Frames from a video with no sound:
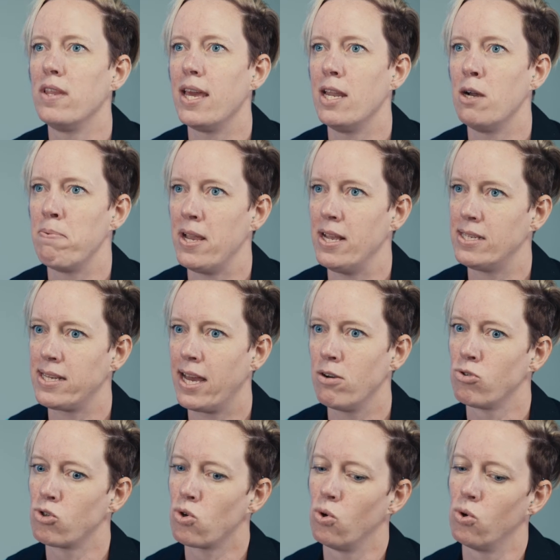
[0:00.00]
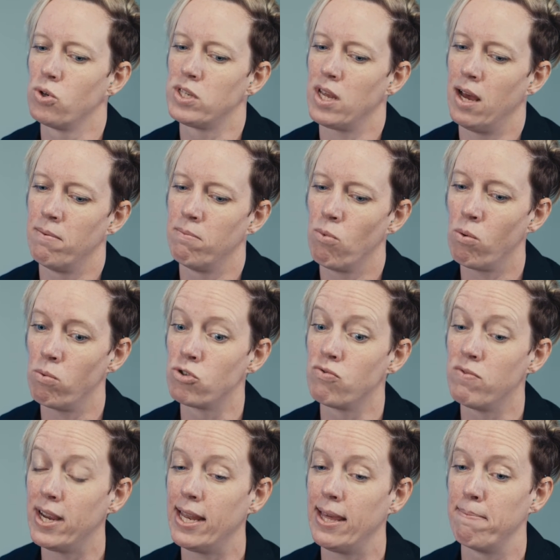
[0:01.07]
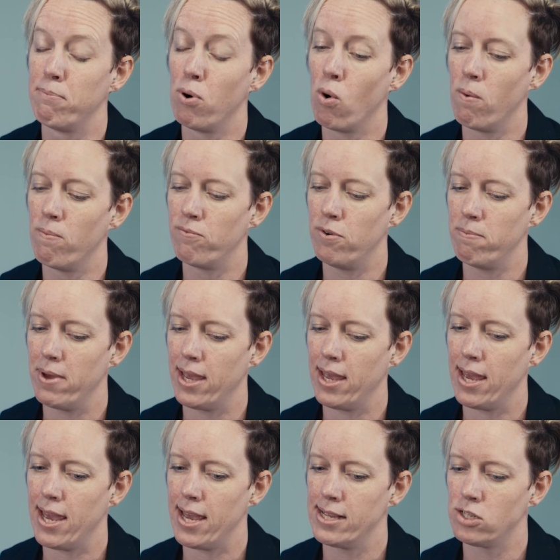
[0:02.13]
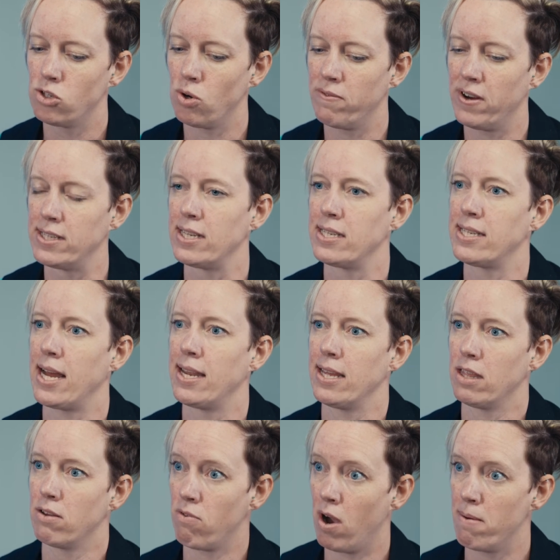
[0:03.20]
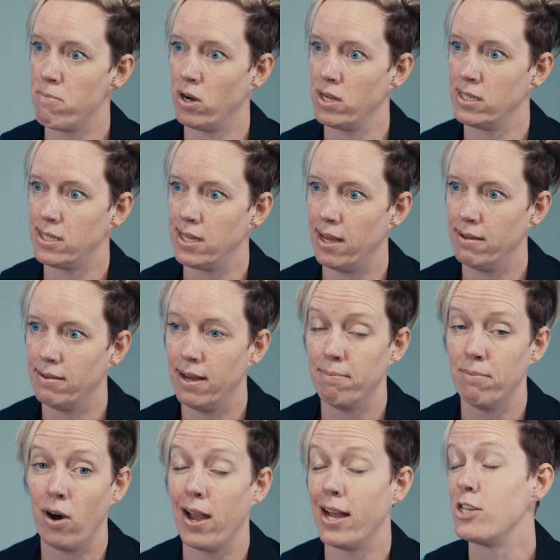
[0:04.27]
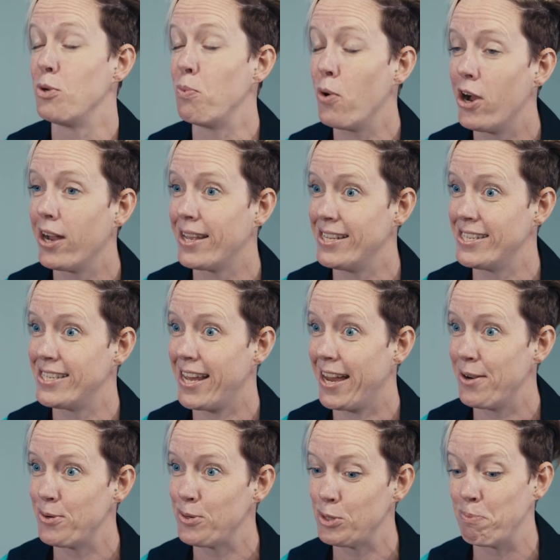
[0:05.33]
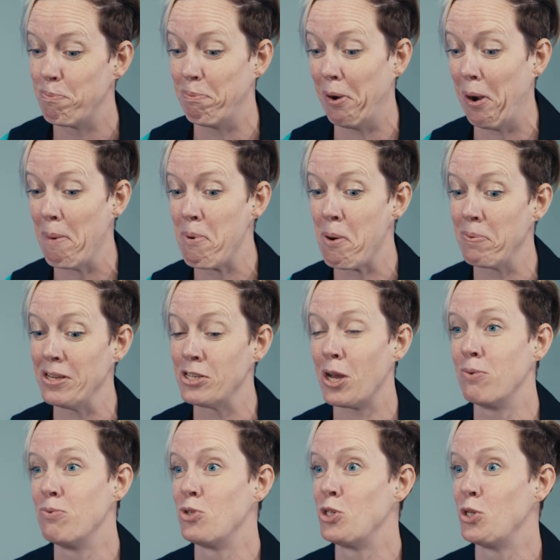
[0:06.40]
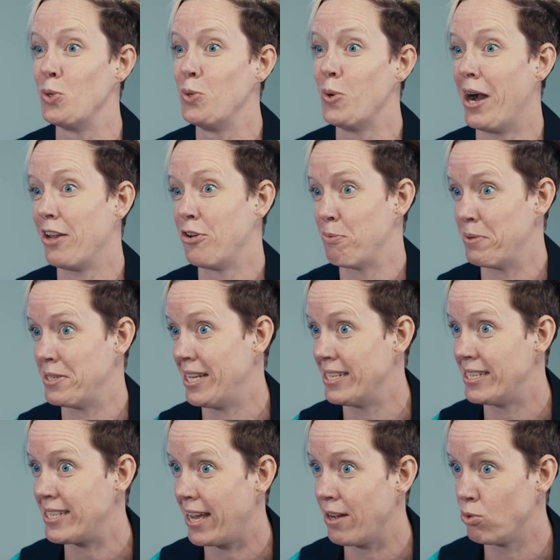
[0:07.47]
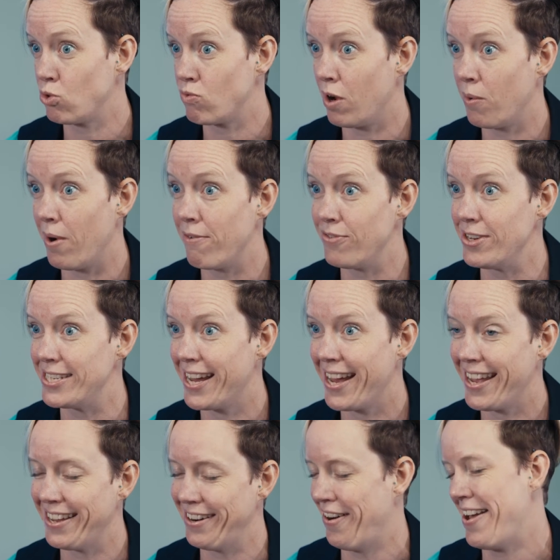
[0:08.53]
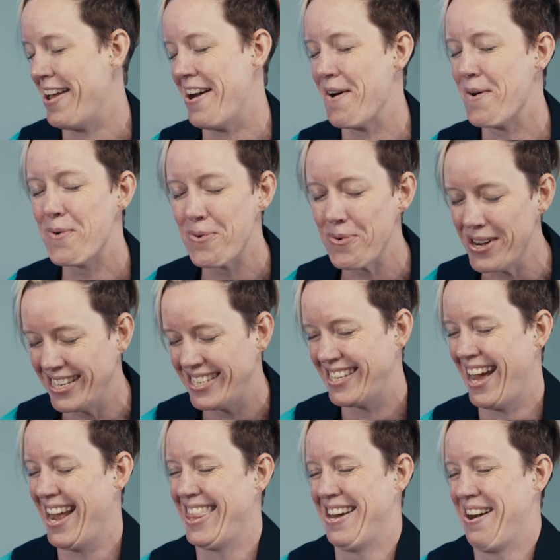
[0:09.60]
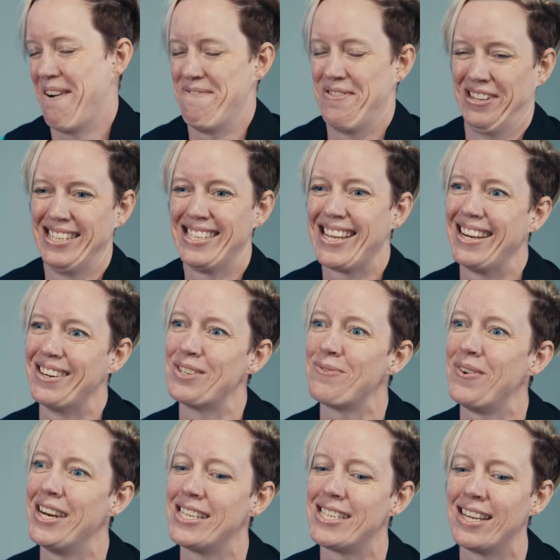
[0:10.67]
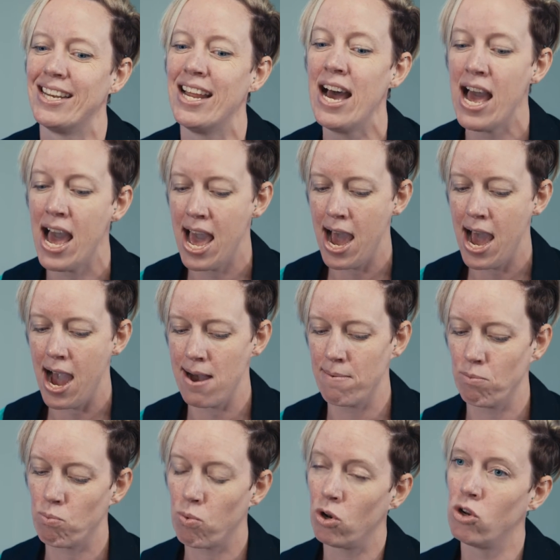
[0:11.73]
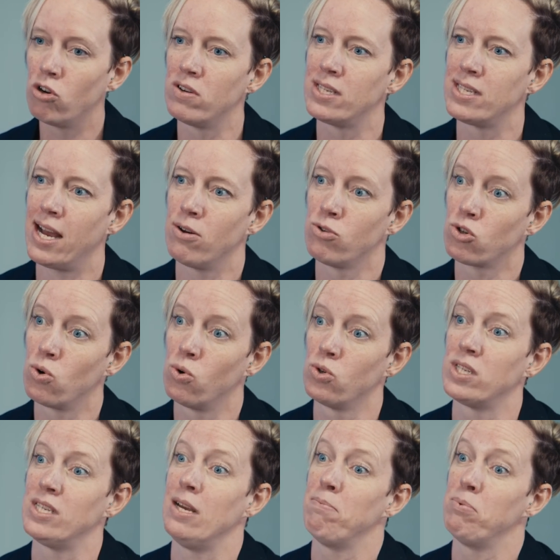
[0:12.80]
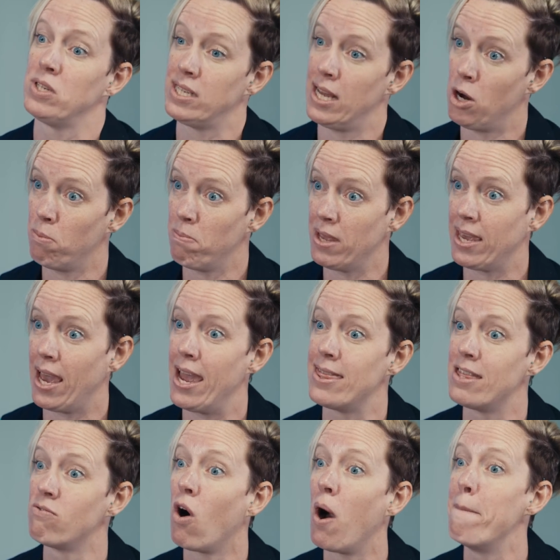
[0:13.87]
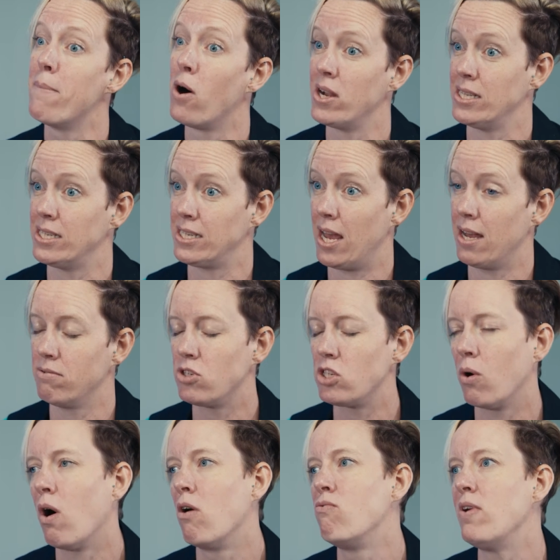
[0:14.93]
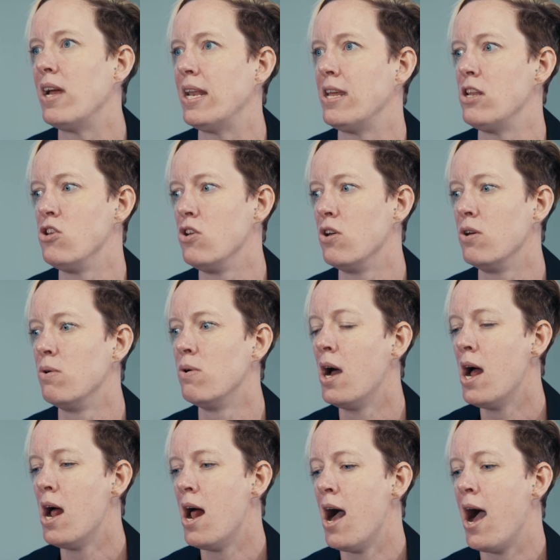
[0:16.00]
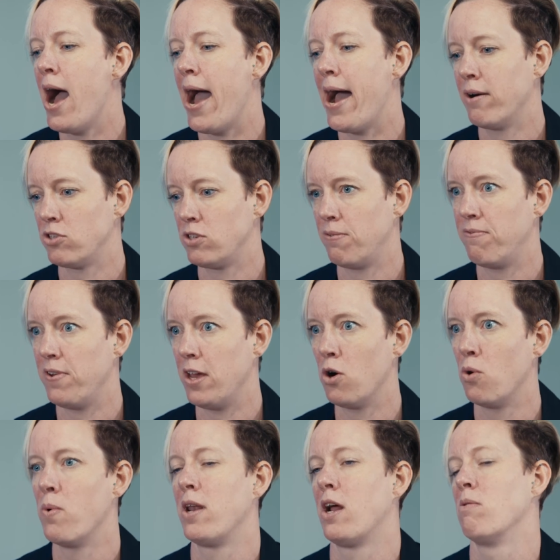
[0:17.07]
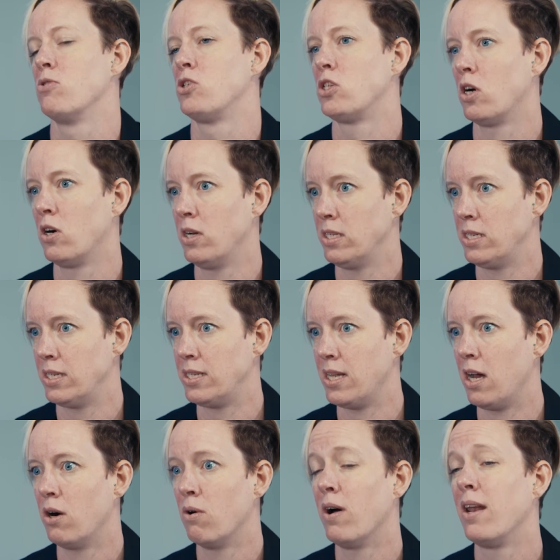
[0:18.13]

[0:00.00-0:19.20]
the N L P sales course, um, what was really important for me is sort of understanding the right mindset. Um, I actually work in sales, but I probably don't do a one hundred percent sales role every day, and I always say that I'm not a salesperson. Um, what Laura's sales course did was to help me get in the right mindset. So I really knew how to feel when I was starting to sell